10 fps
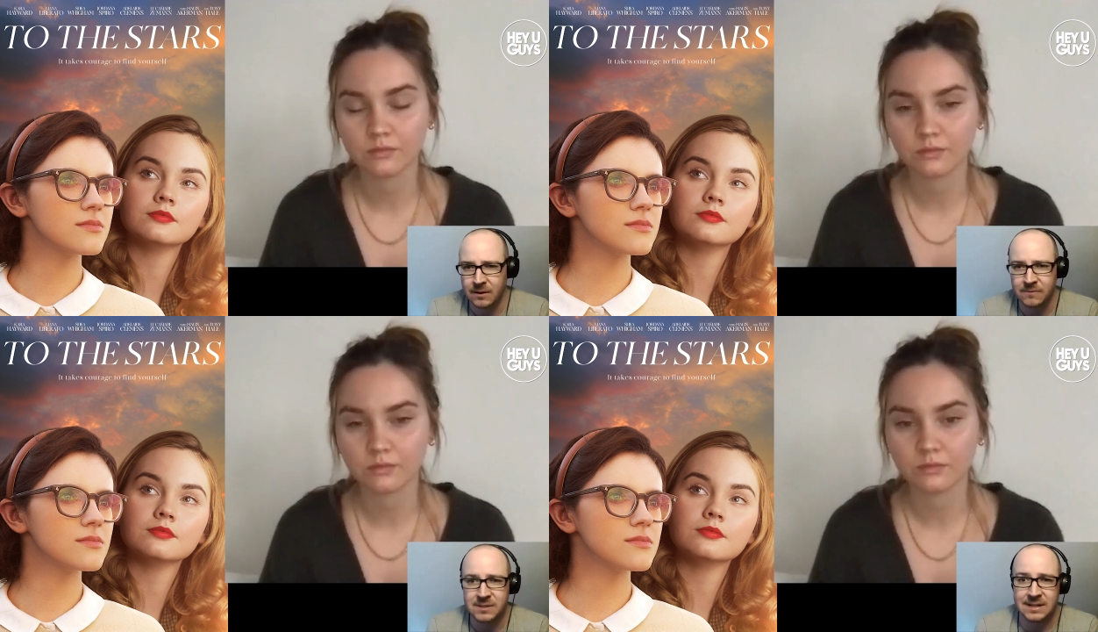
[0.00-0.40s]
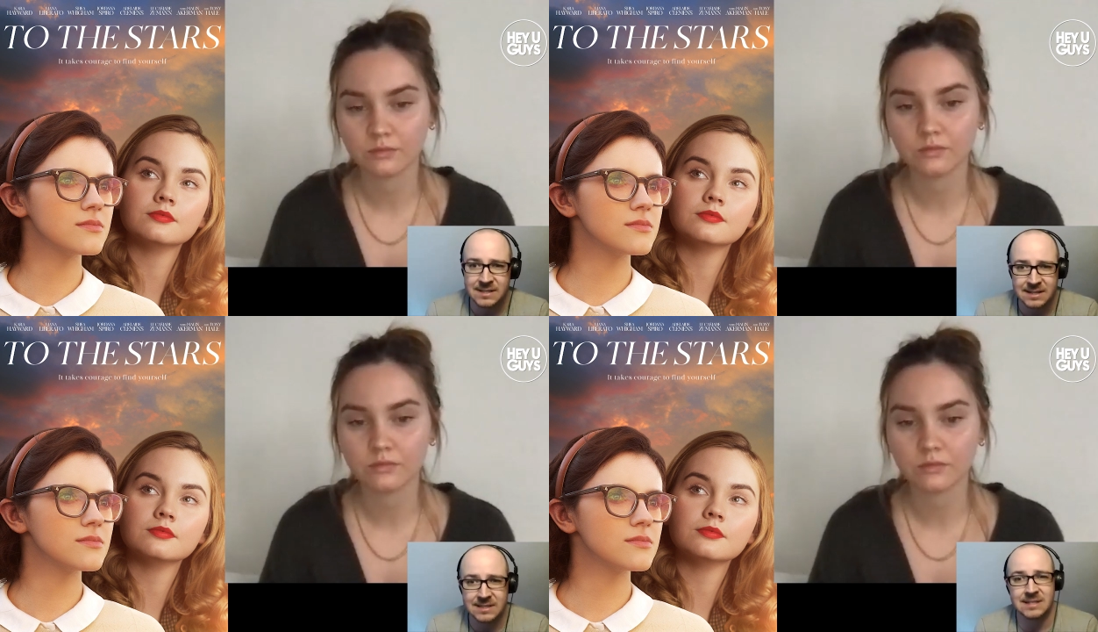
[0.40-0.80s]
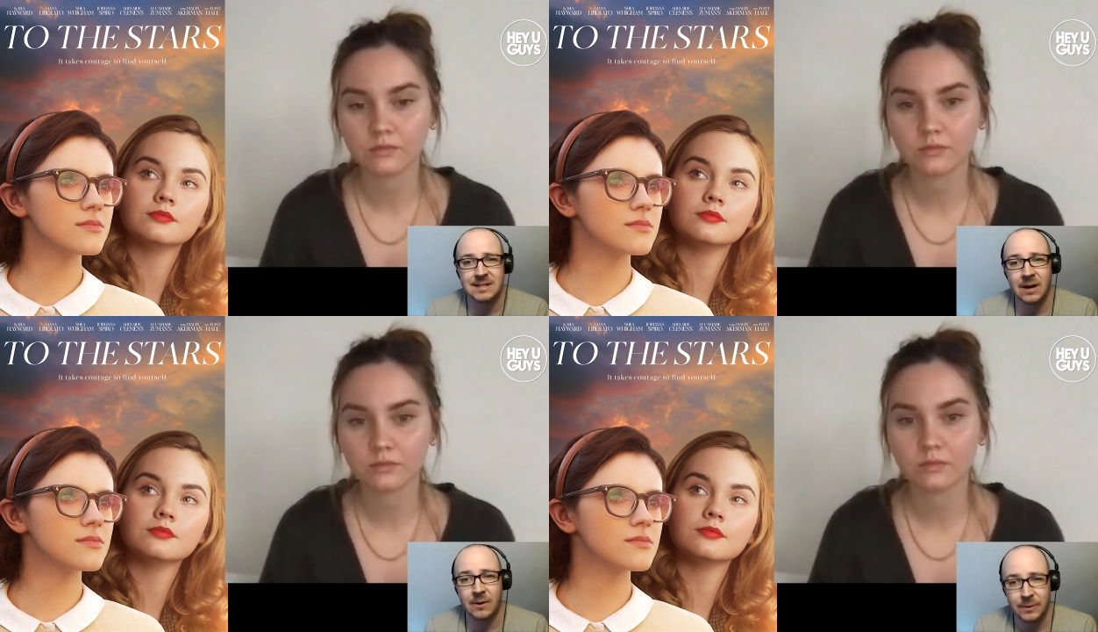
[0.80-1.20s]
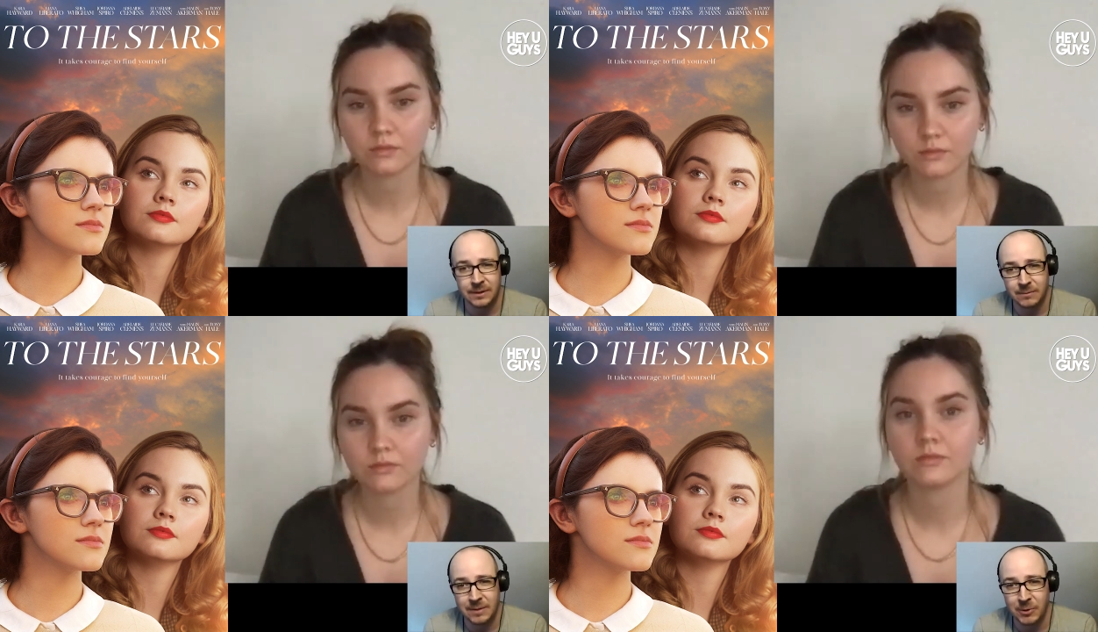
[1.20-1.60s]
Speaker 1: Obviously in the 60s and now
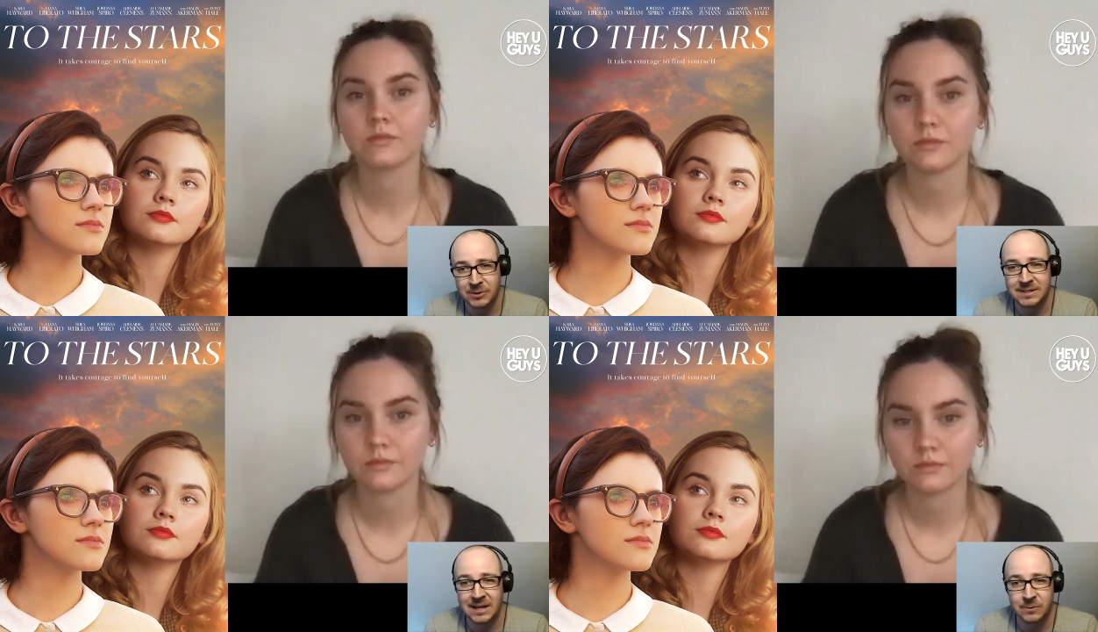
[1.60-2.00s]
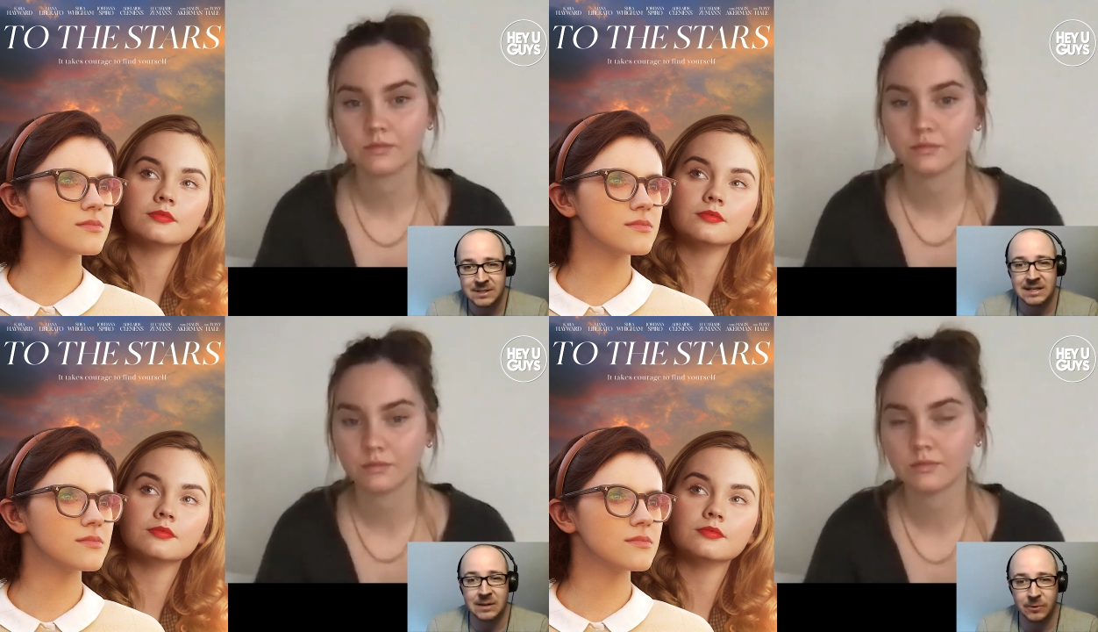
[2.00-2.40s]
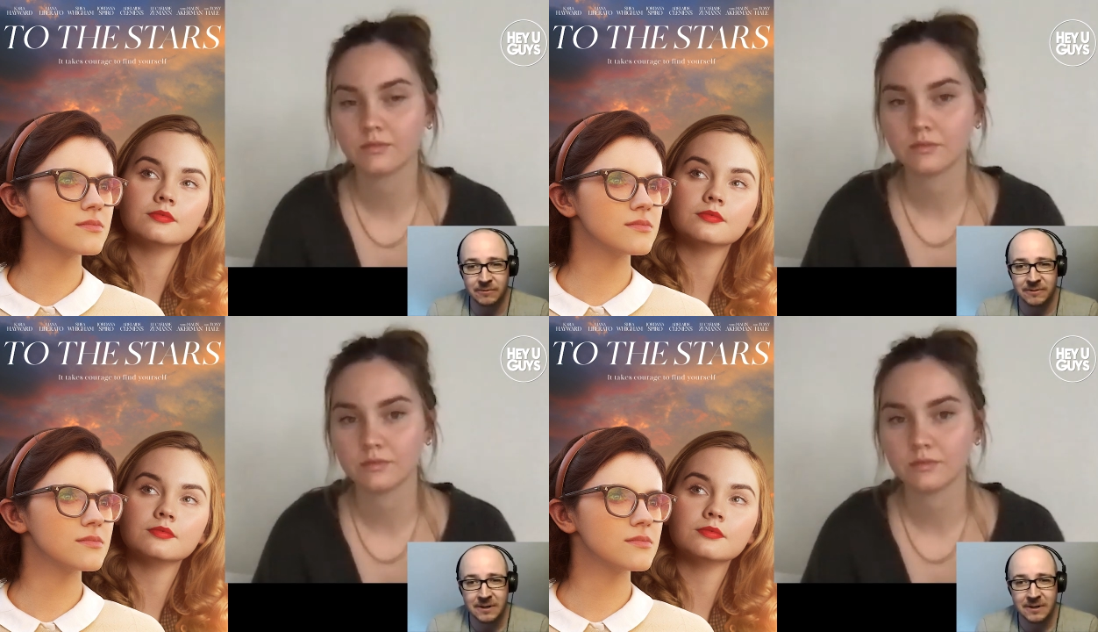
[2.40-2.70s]
in, in modern day we're dealing with